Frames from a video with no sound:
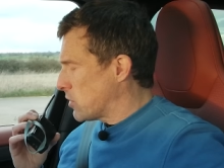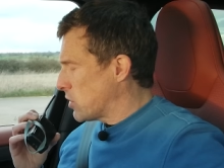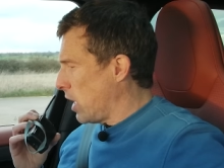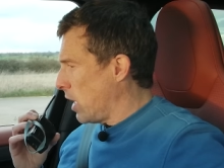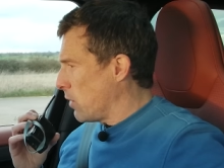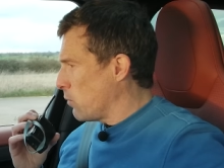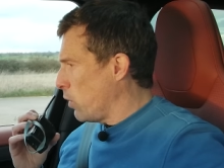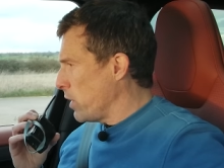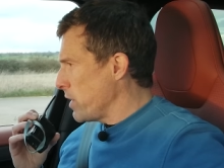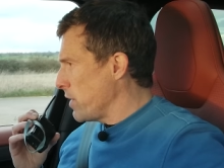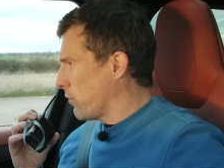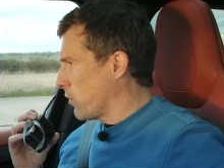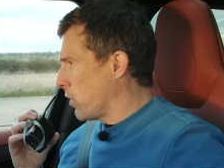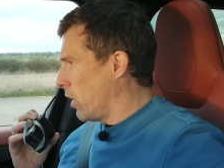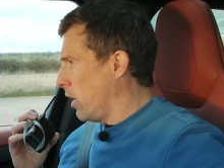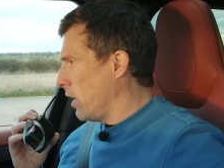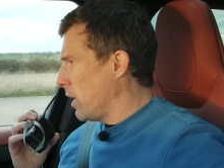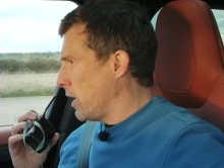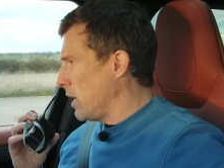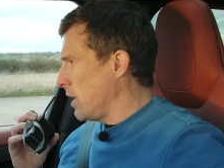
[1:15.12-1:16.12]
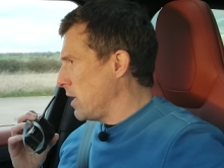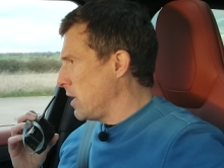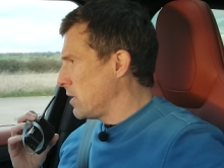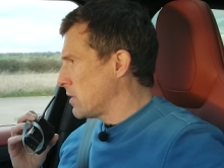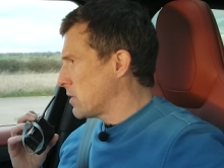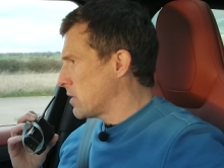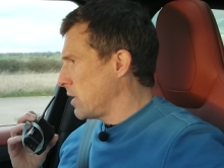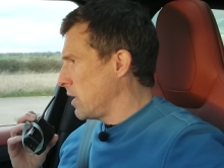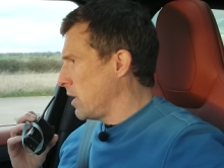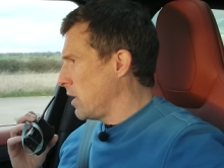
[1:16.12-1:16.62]
So what you've got
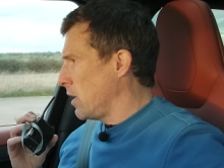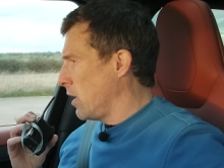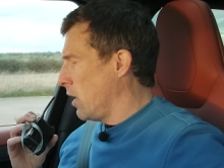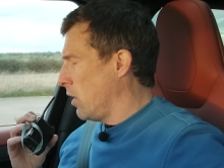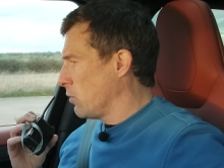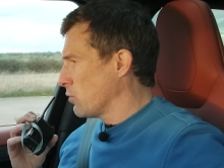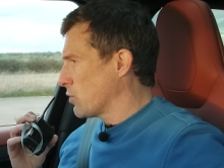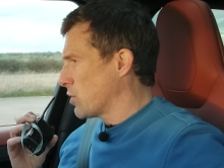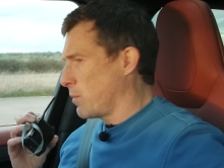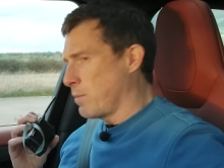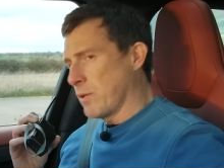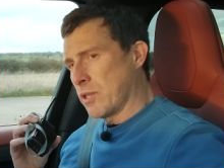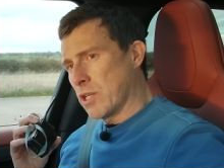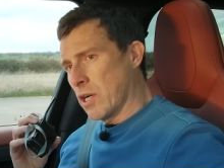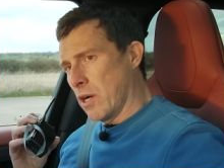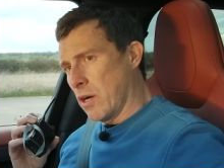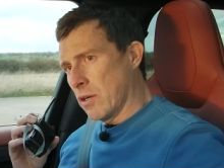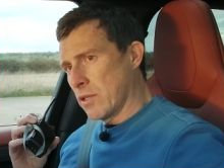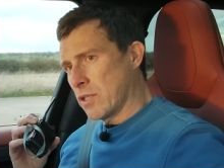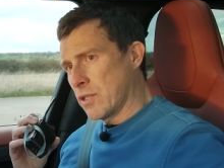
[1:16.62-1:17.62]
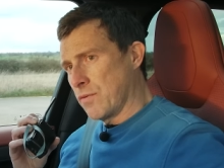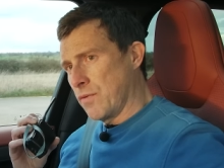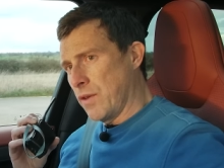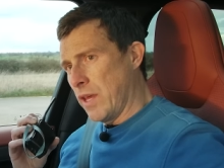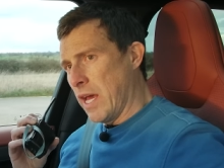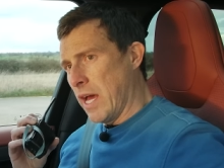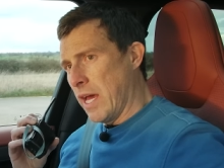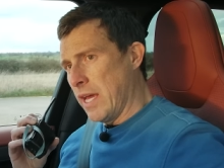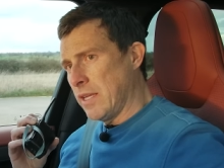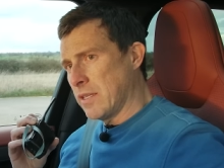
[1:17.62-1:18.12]
is the old supercharged
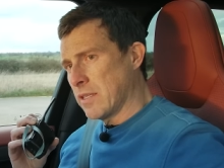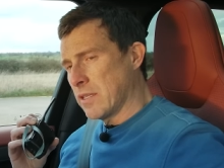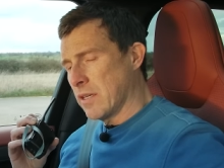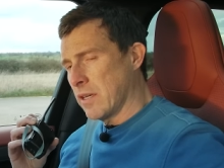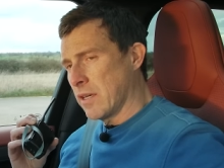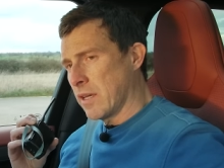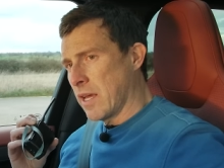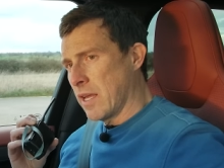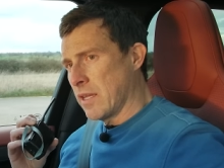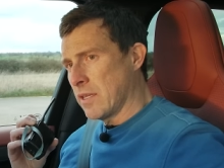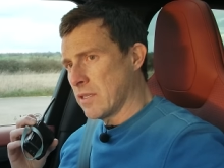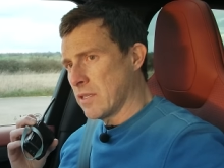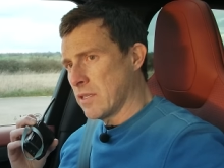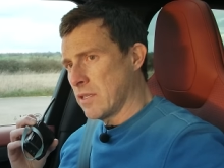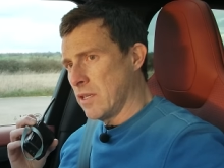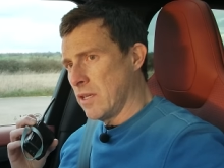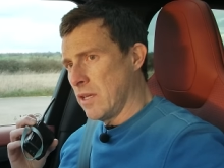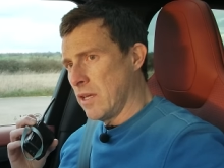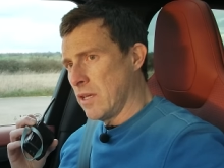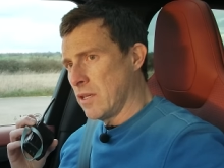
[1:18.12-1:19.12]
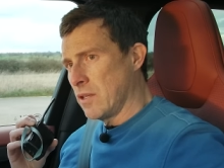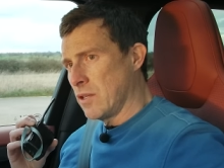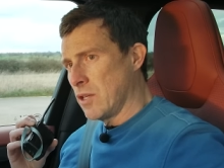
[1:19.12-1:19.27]
V8 against the